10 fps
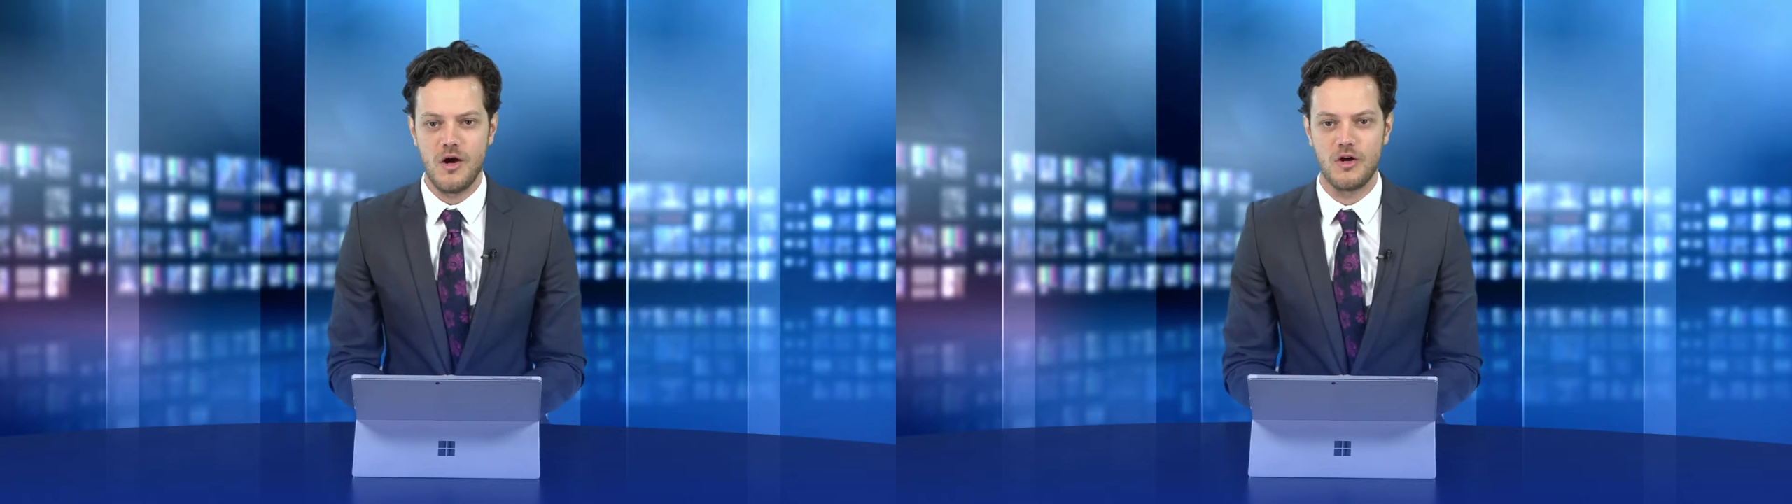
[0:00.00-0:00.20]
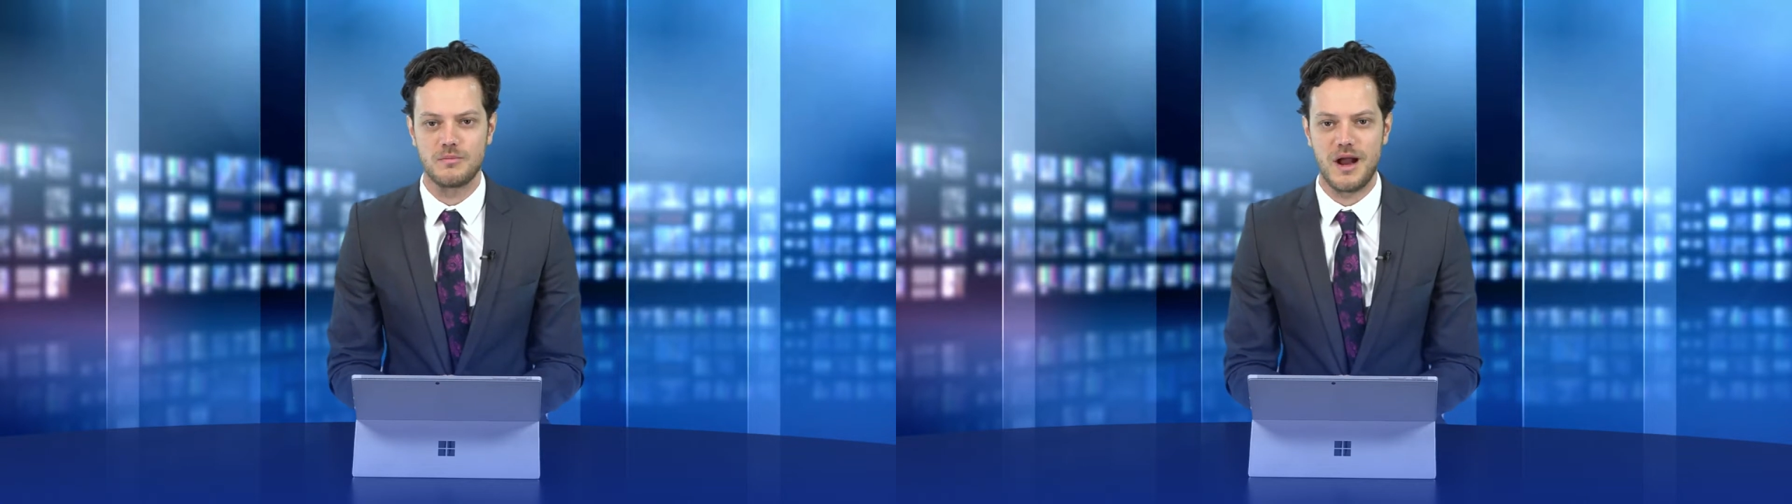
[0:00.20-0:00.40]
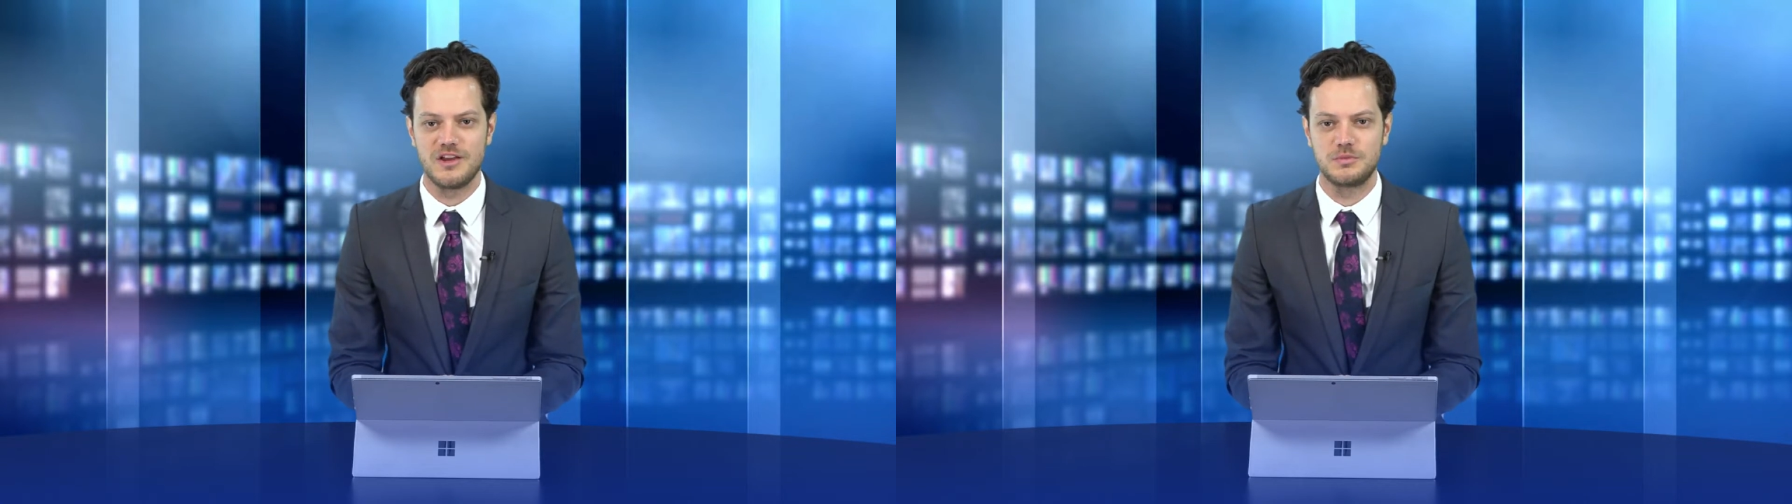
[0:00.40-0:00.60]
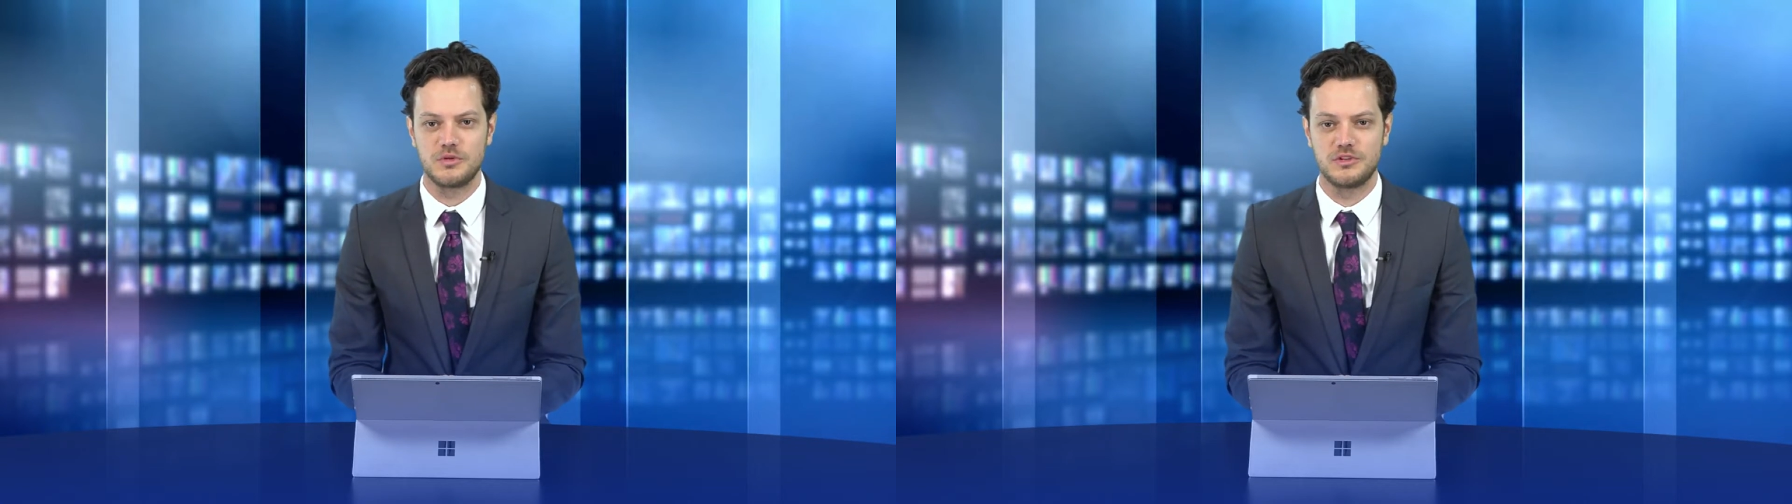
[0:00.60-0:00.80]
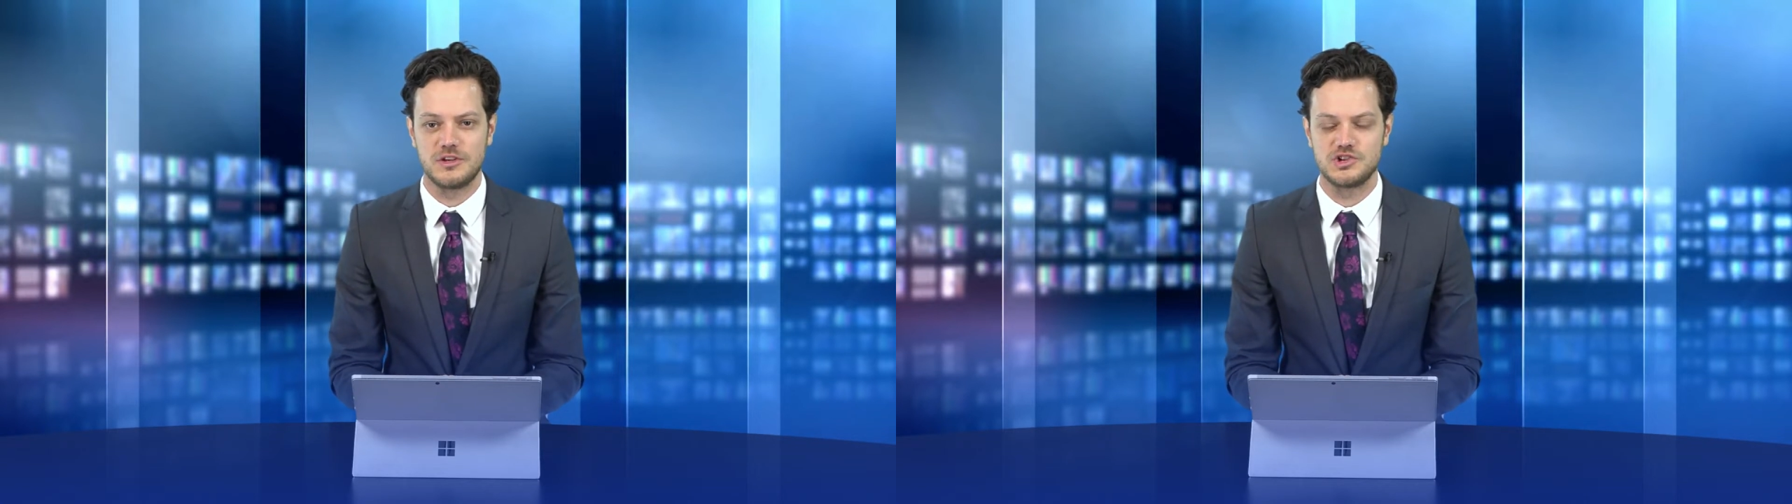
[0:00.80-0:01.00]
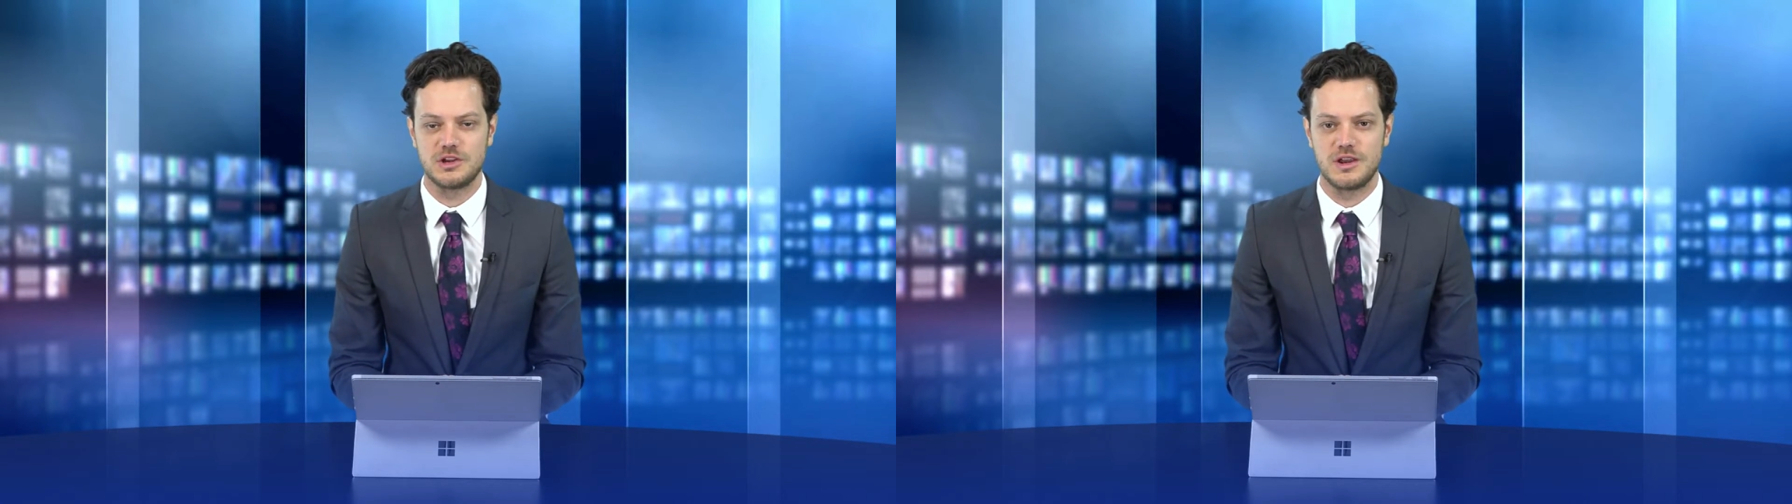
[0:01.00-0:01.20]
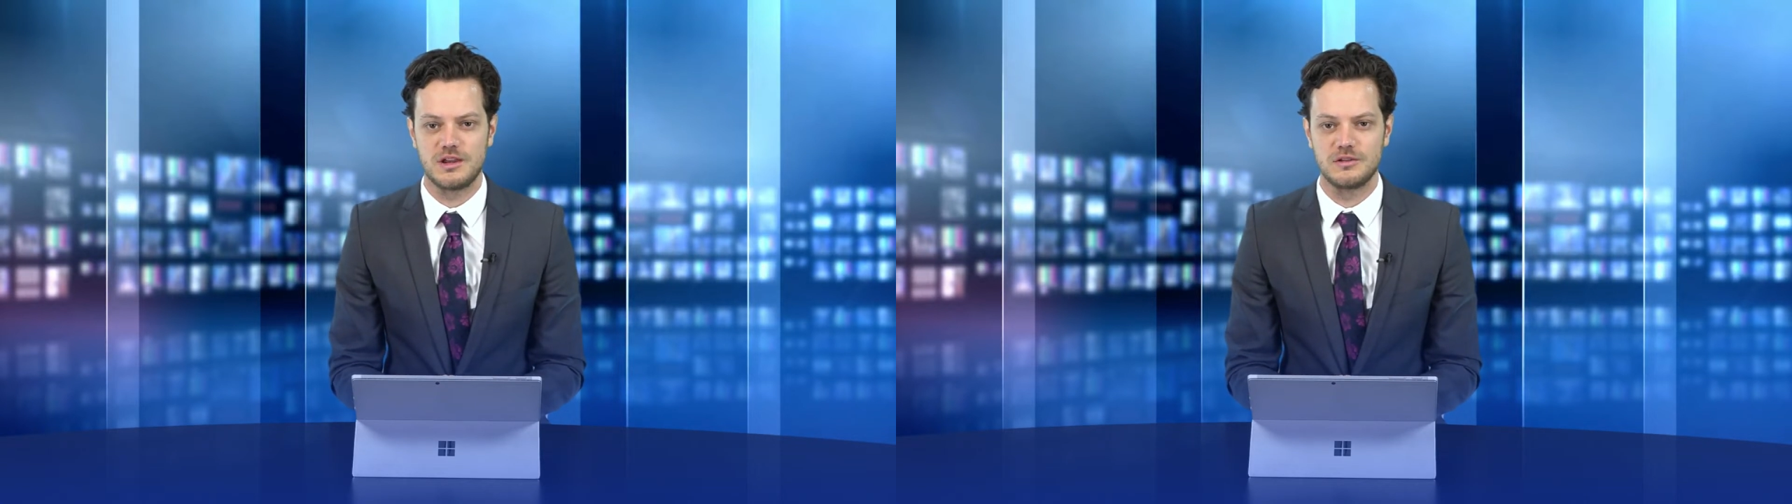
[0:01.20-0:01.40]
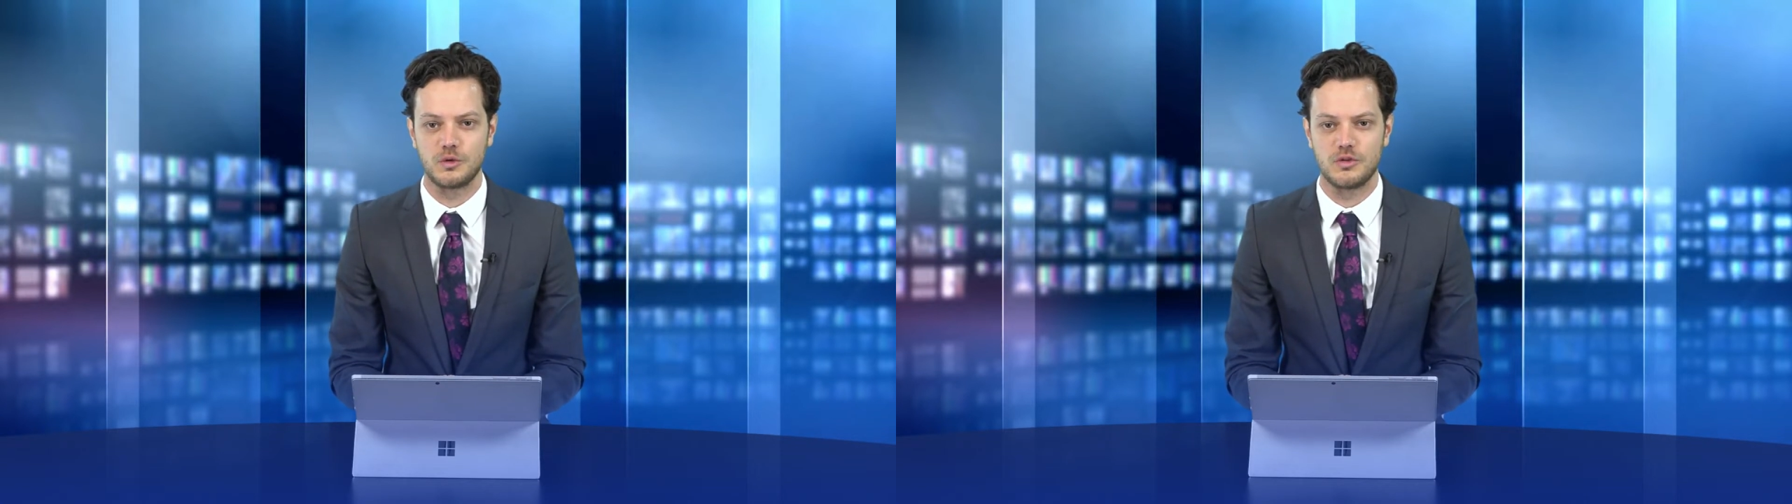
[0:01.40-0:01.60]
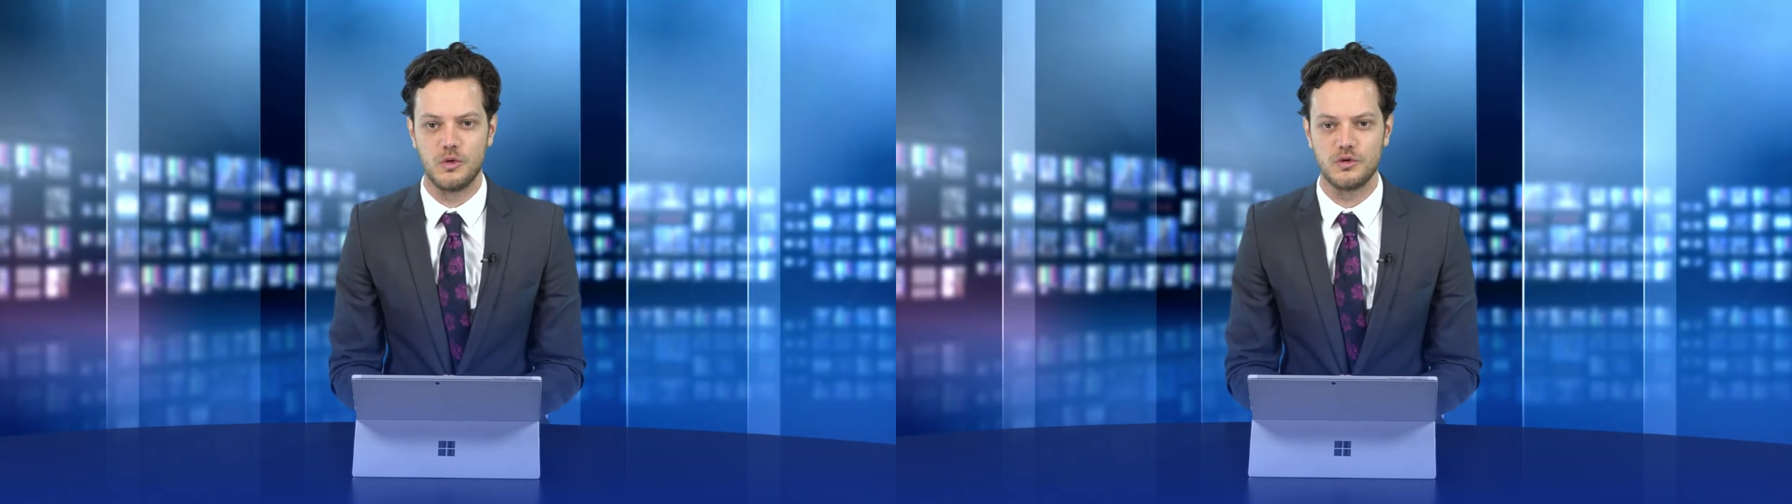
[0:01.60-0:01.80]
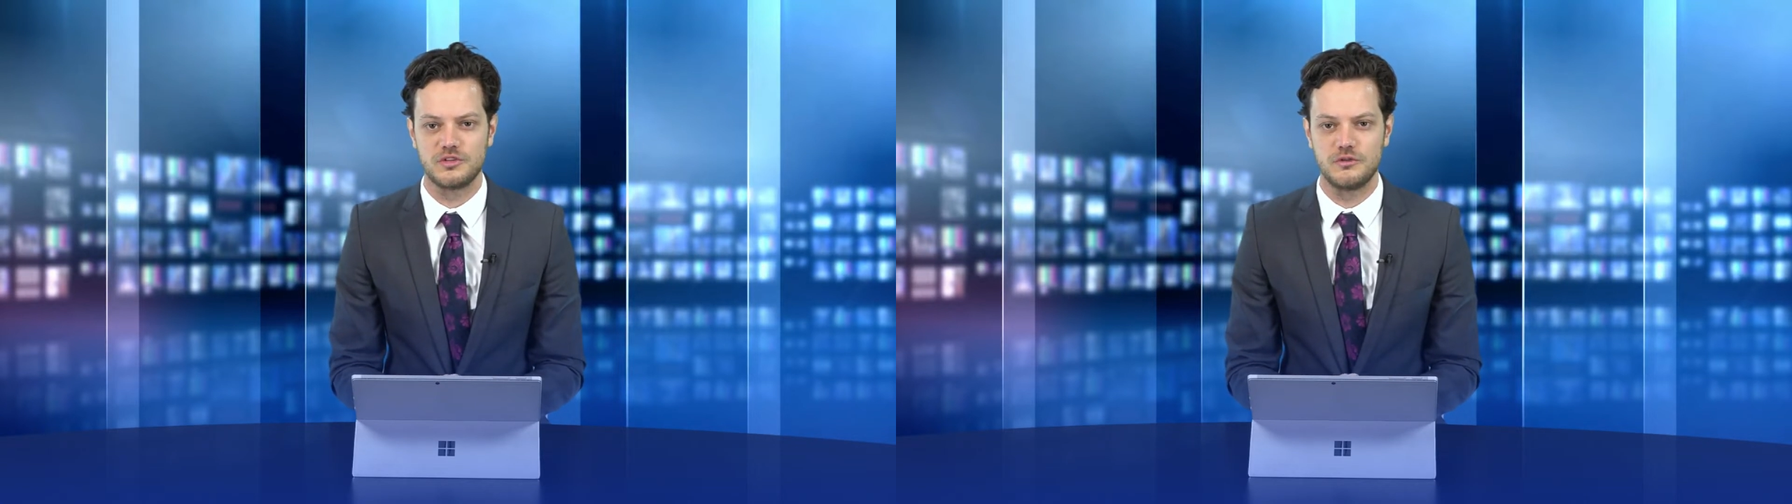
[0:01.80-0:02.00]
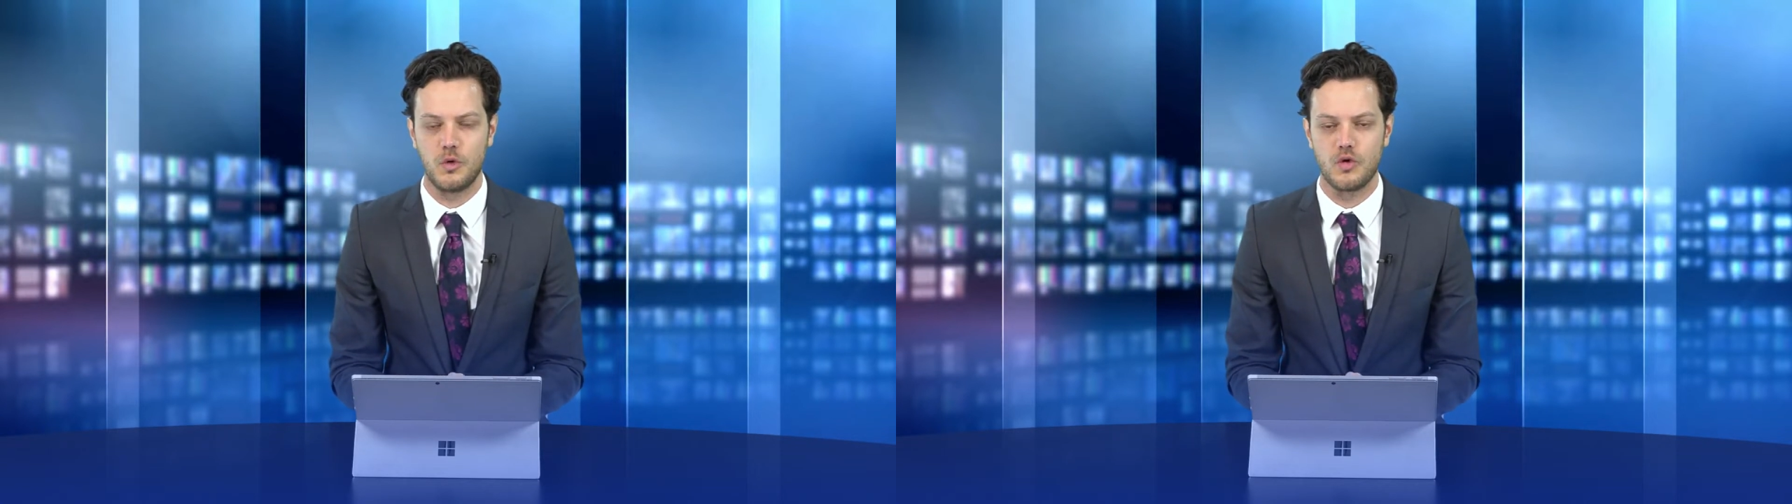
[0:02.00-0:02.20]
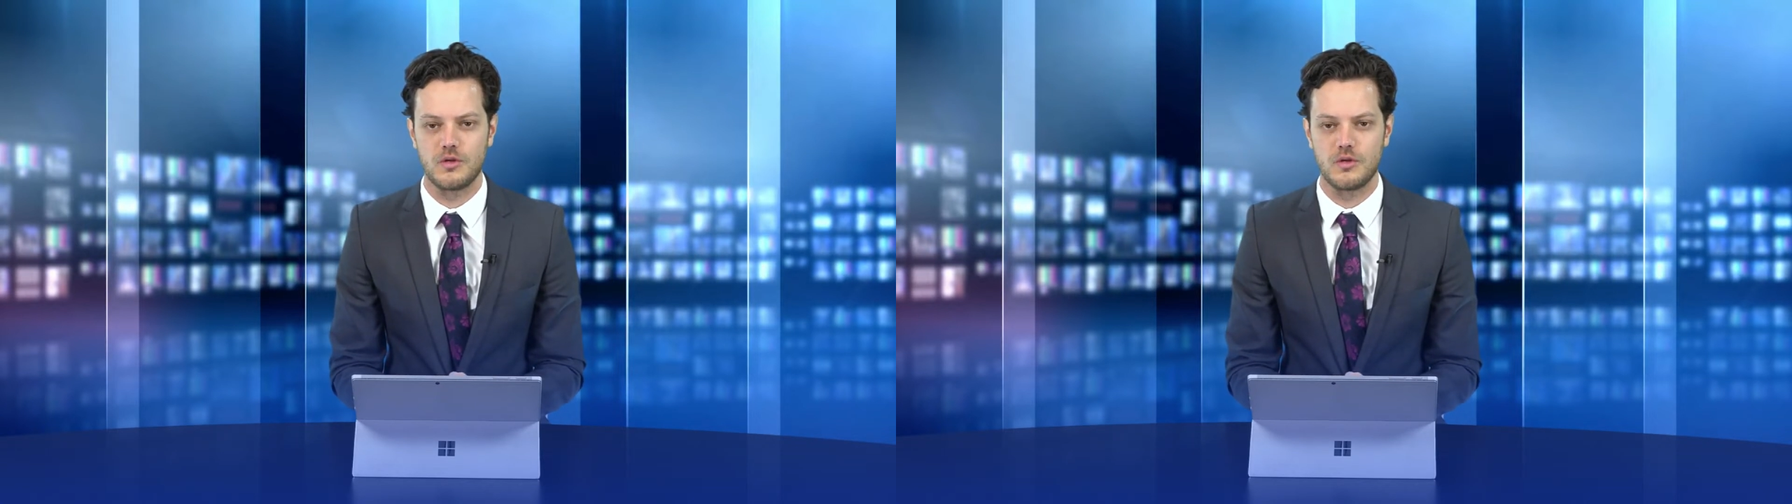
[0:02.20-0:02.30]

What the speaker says: on pace position, and look, the horse fought